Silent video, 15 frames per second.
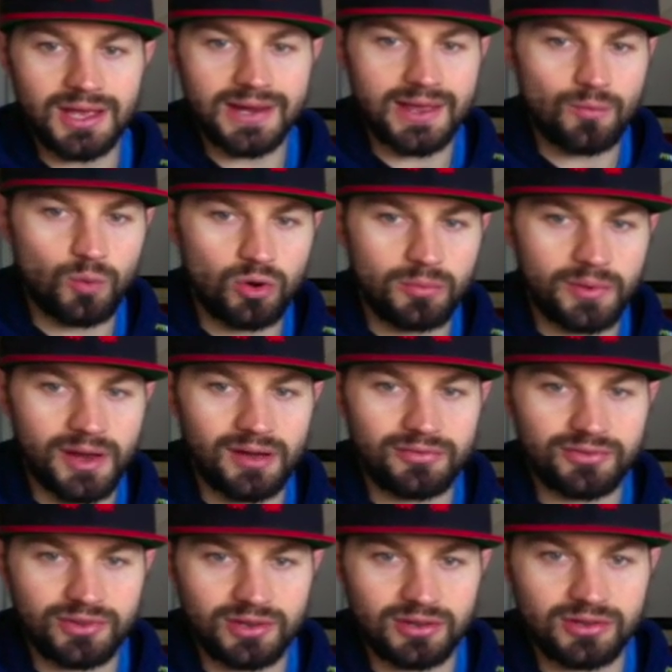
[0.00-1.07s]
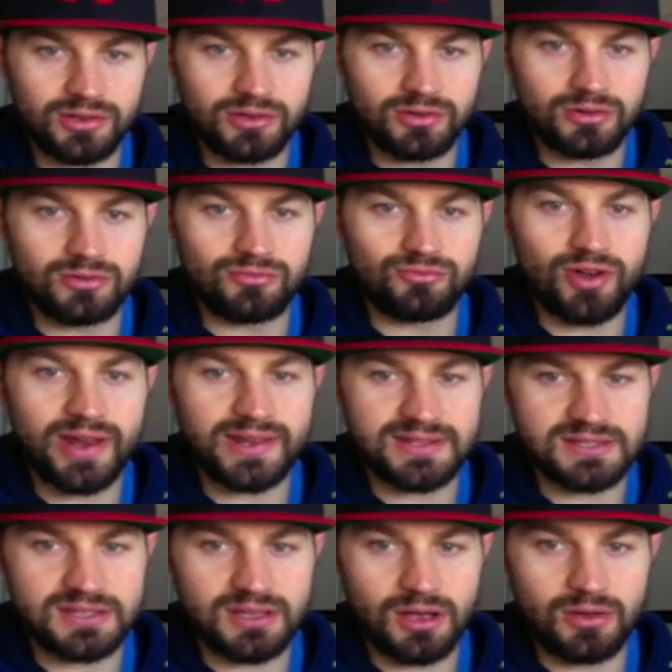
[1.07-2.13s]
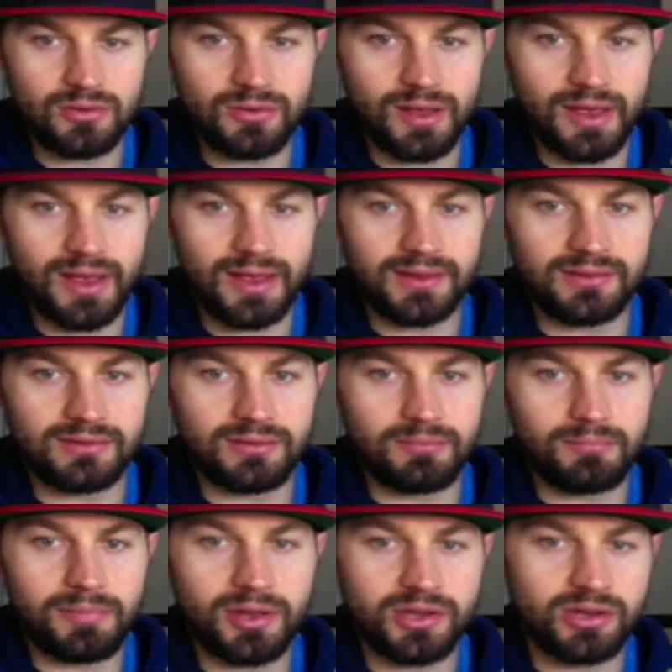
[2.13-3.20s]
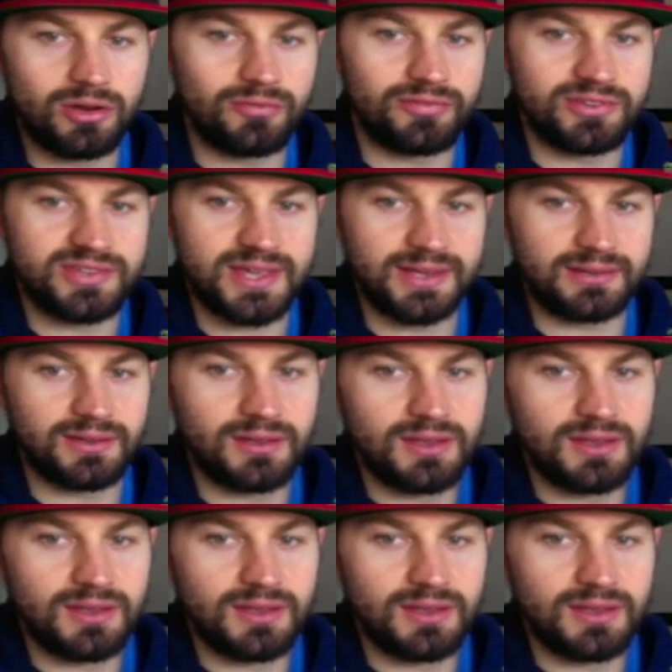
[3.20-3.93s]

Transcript: Get warm enough so that you're ready to go, but you're not fatigued.